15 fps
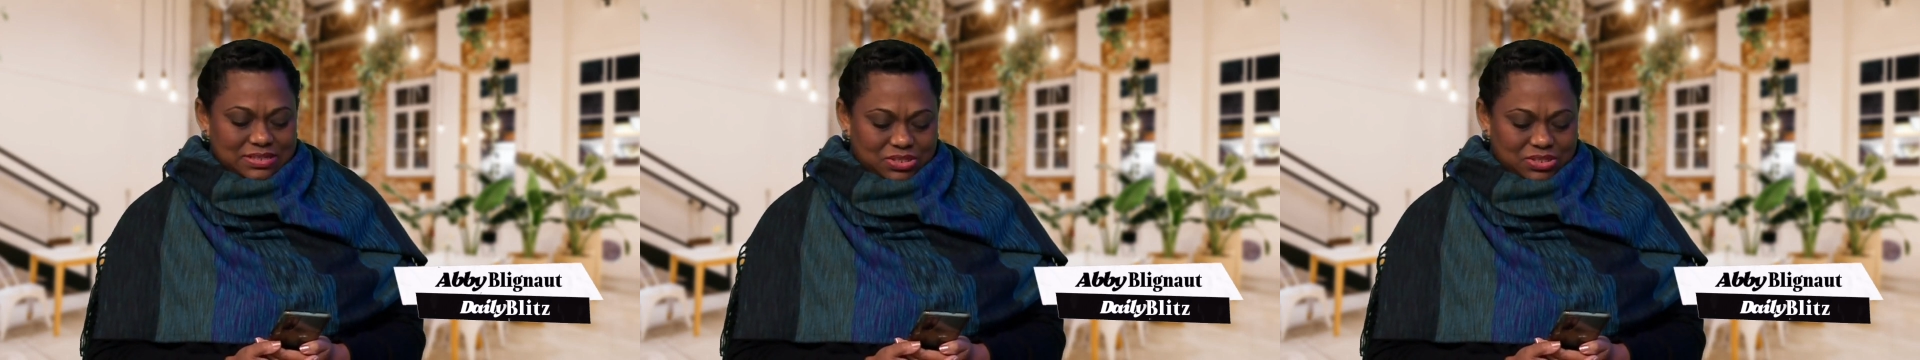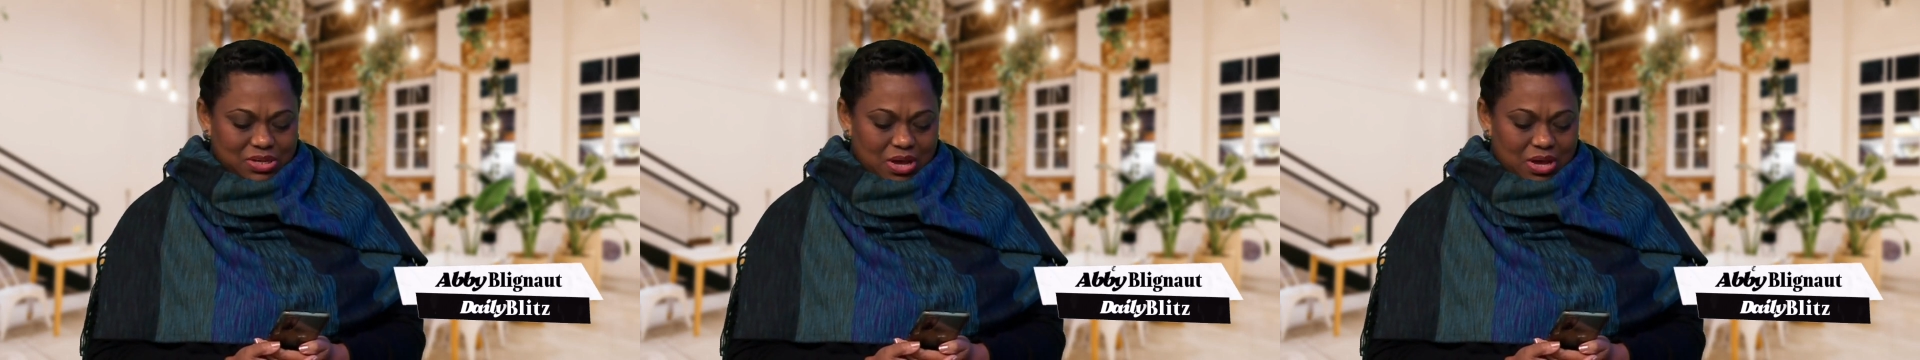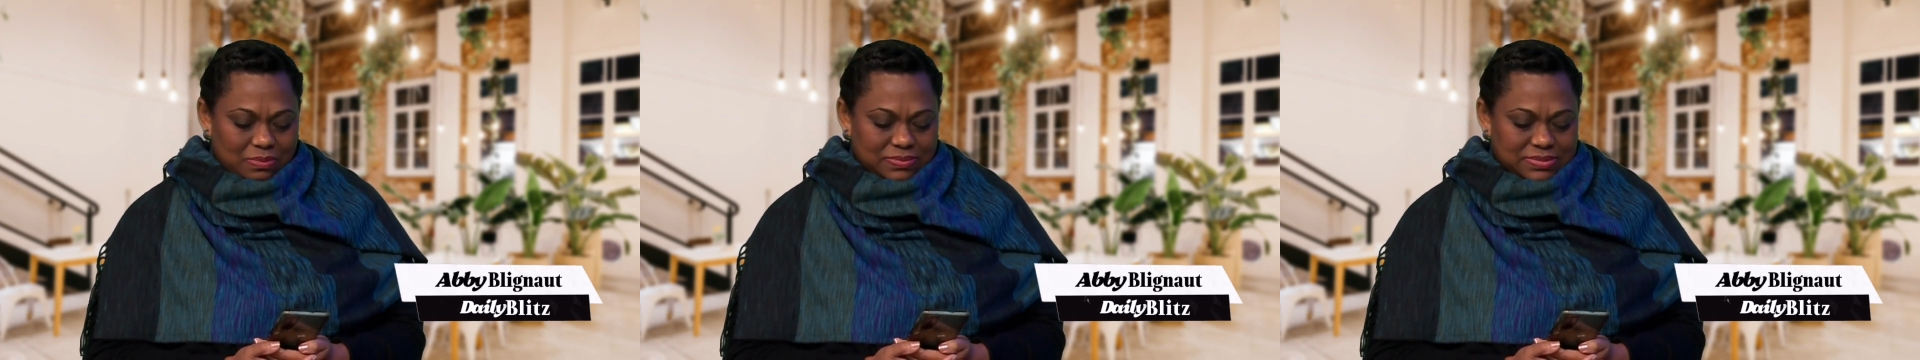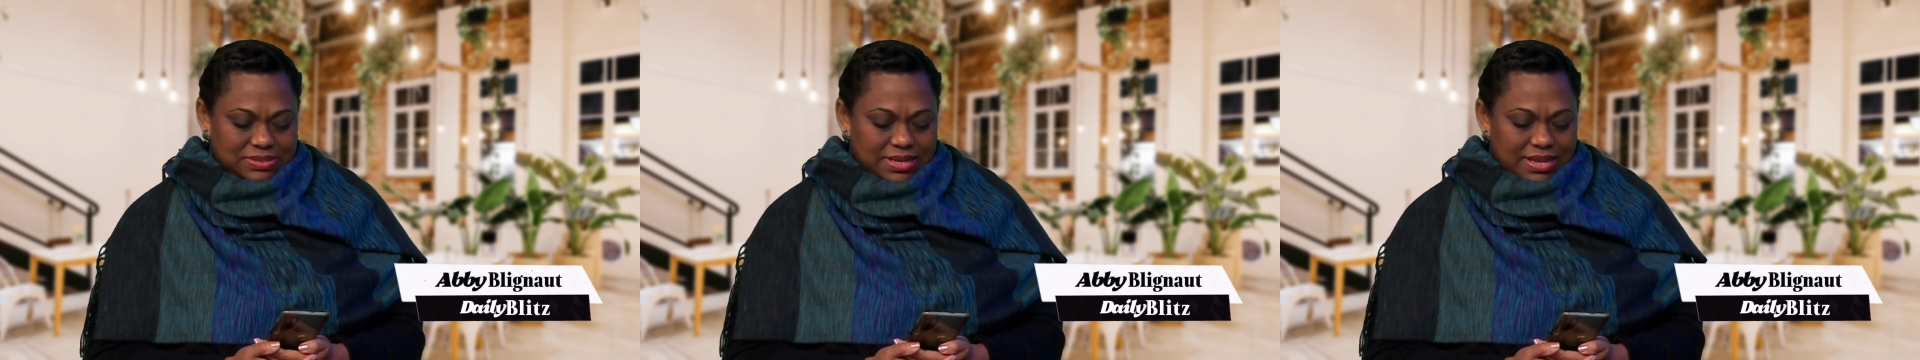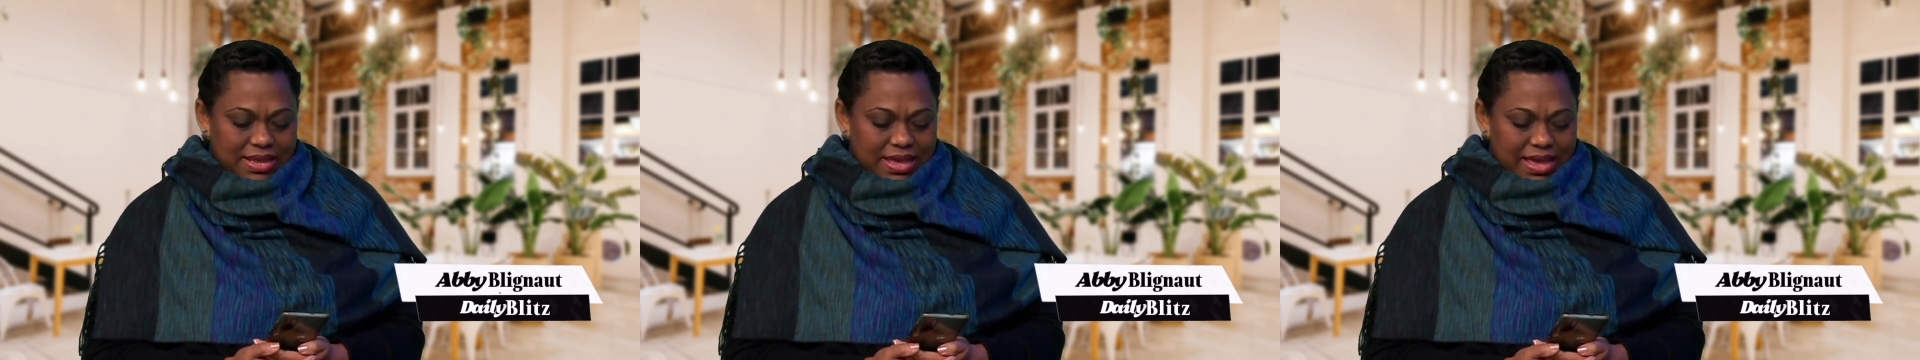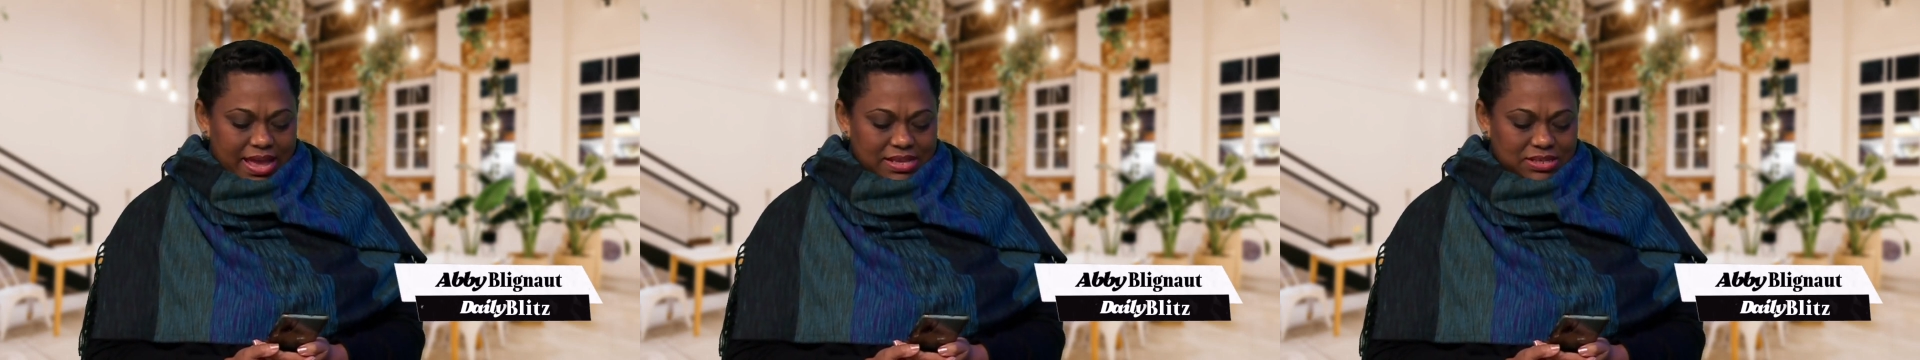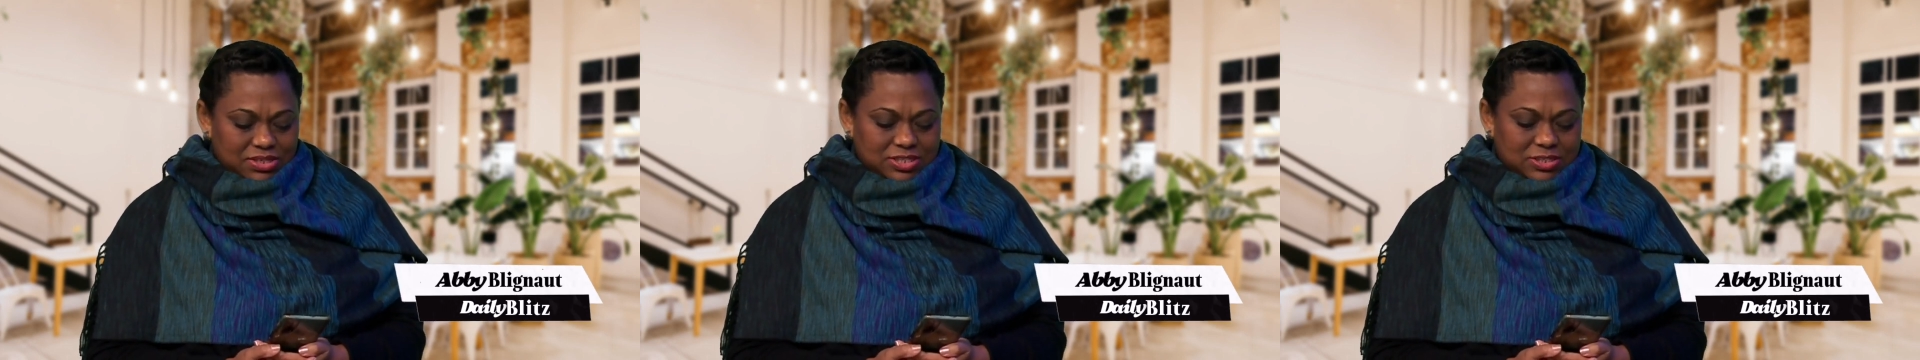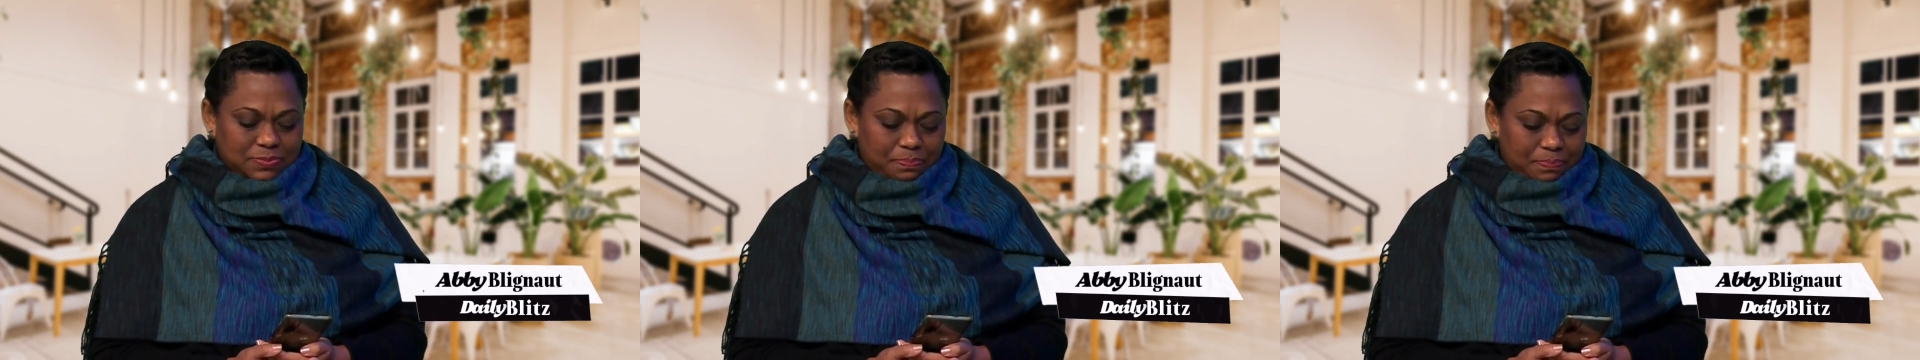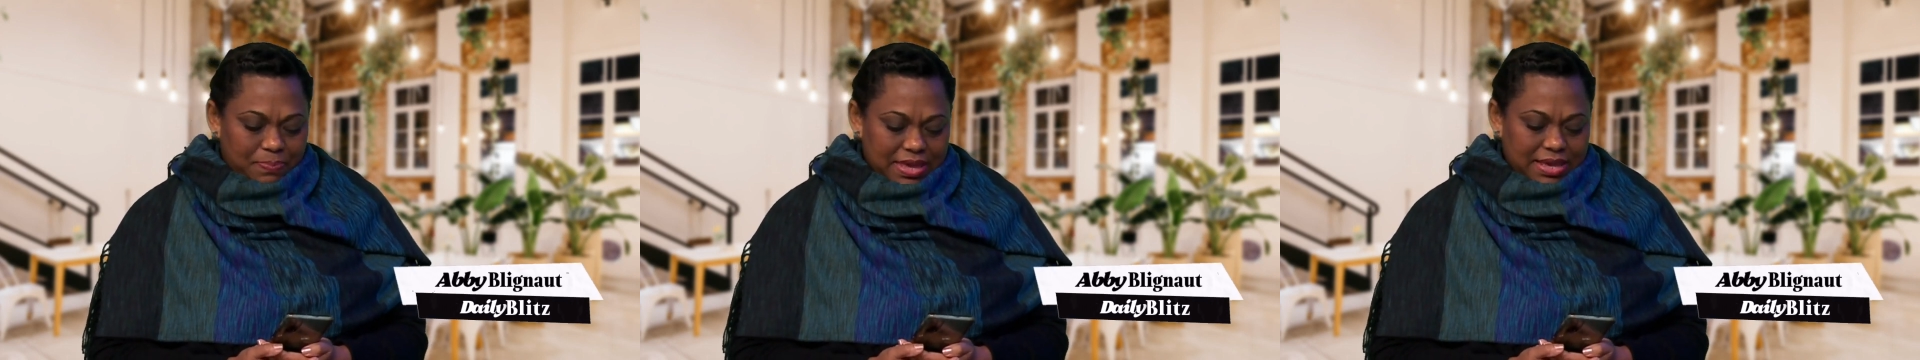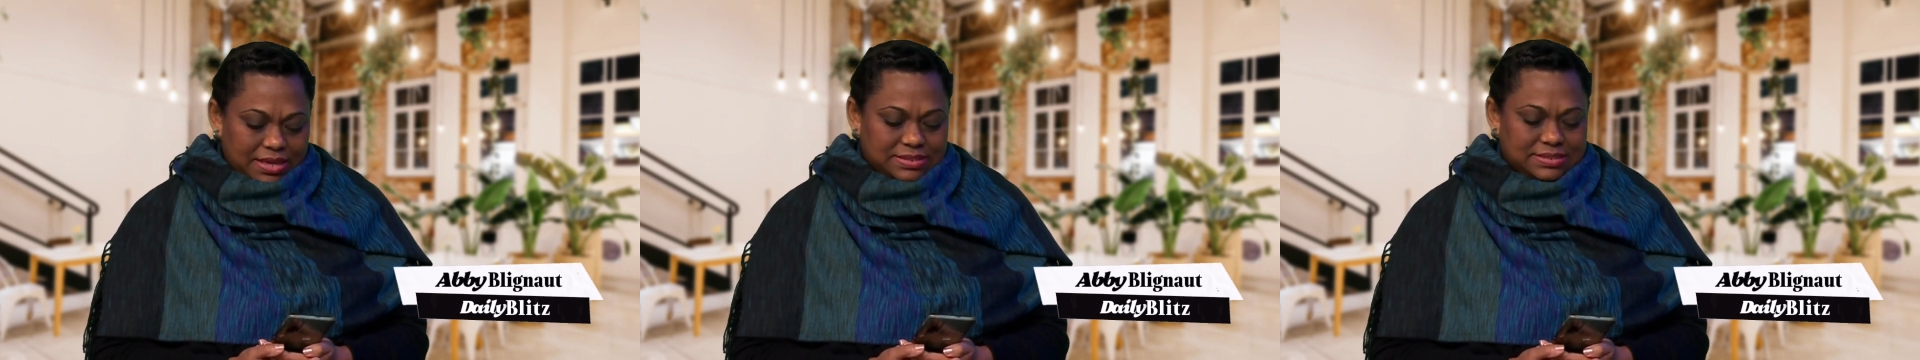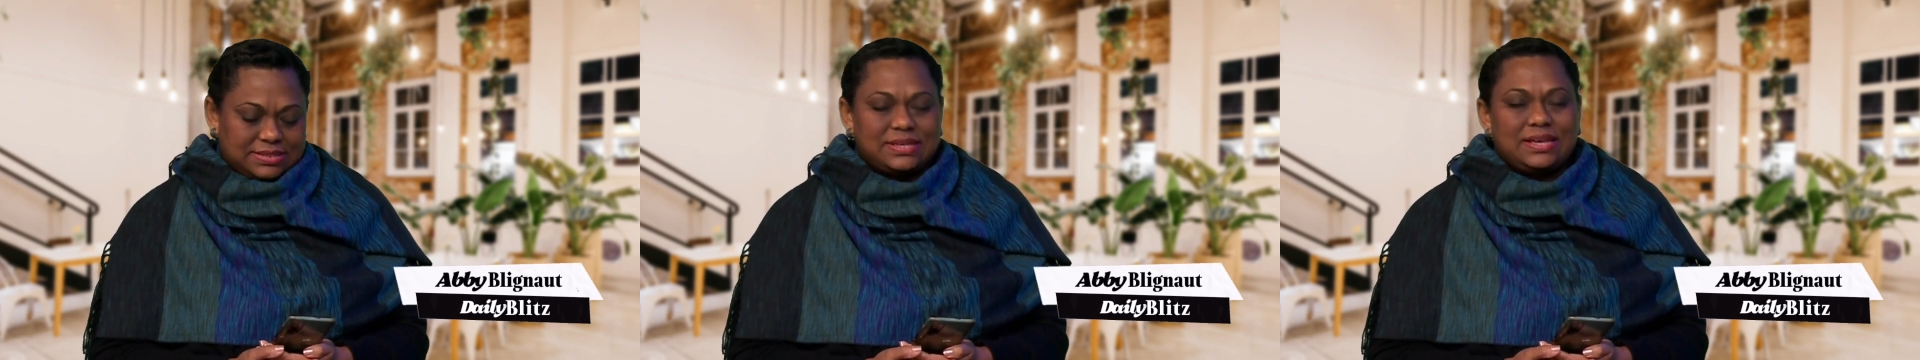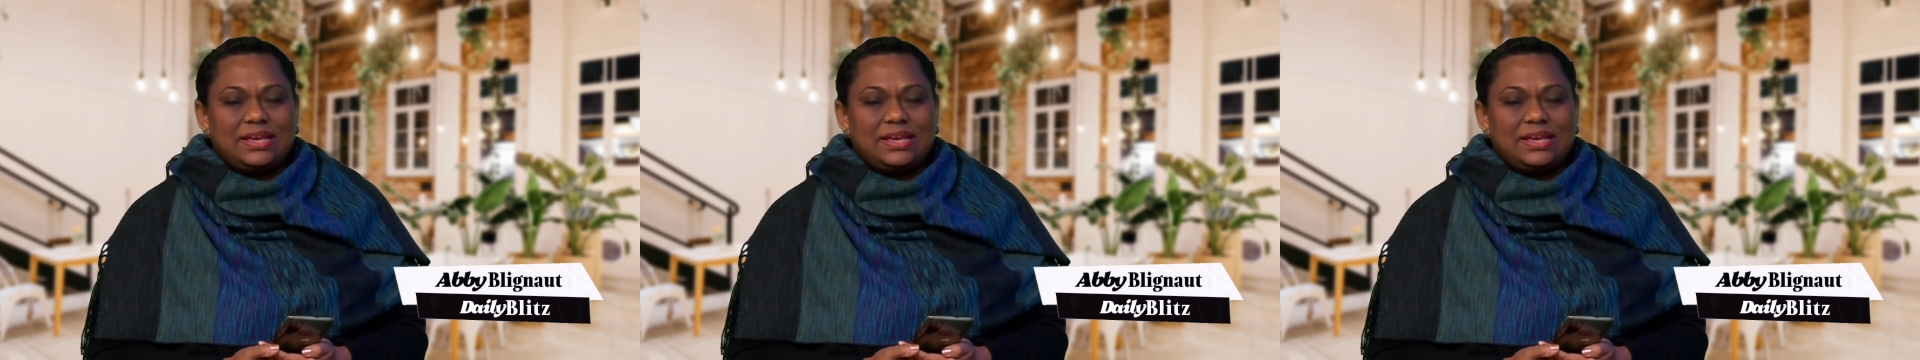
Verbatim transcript: psalms, and it just speaks